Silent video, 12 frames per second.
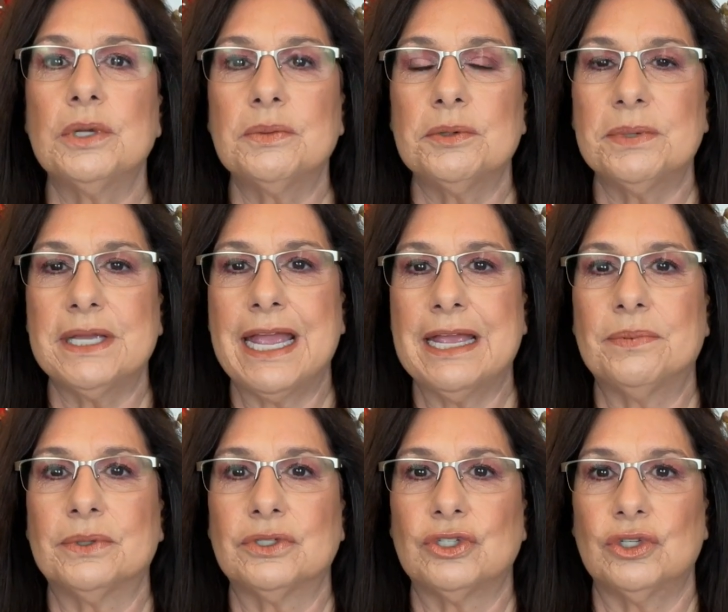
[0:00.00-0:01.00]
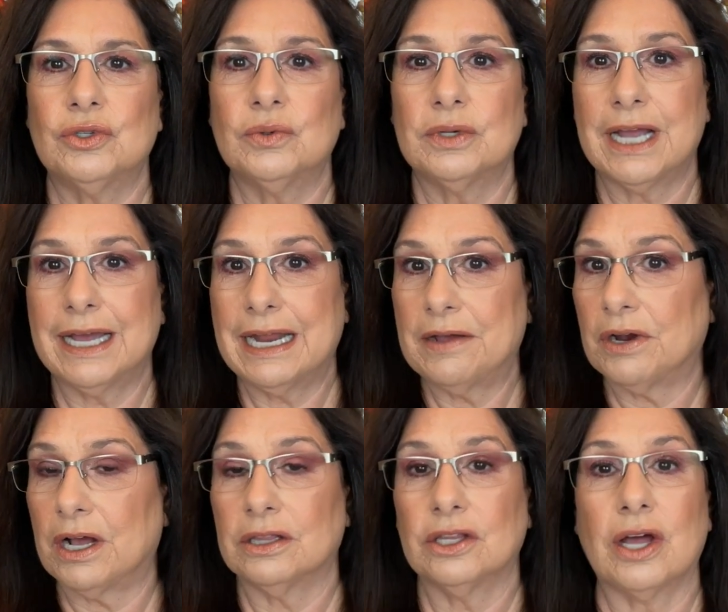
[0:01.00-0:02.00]
we would be able to cut out
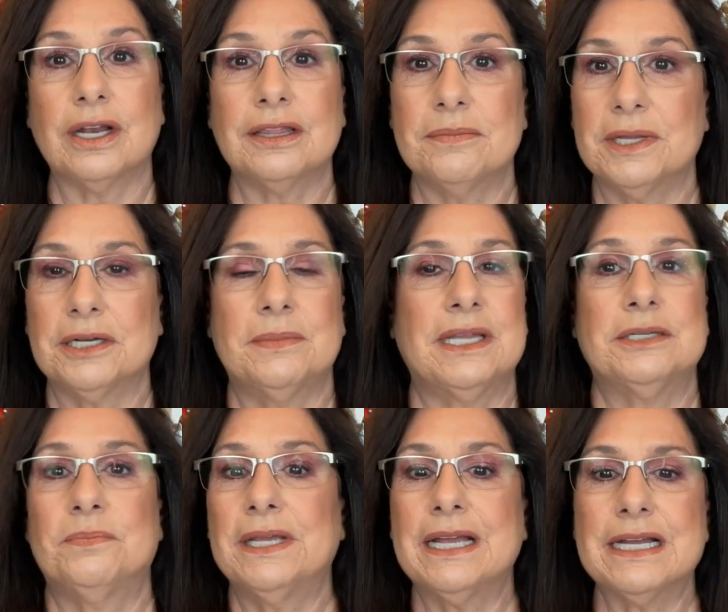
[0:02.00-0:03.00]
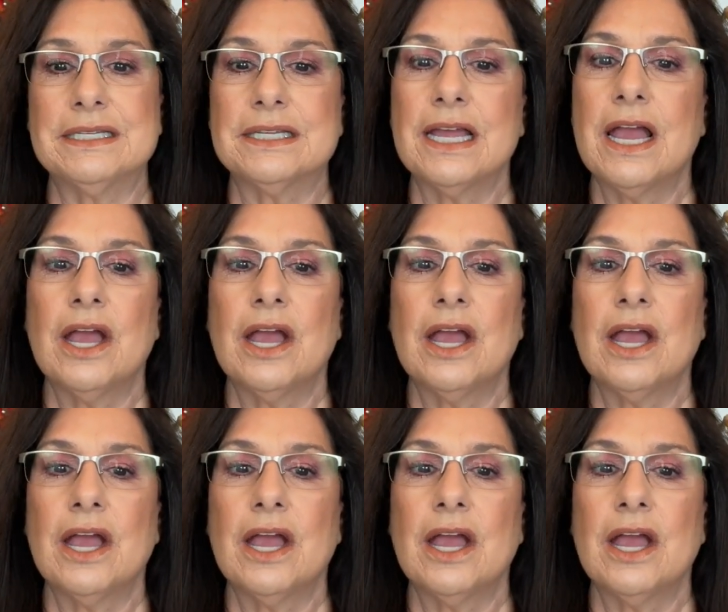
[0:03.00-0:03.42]
a lot of the middlemen because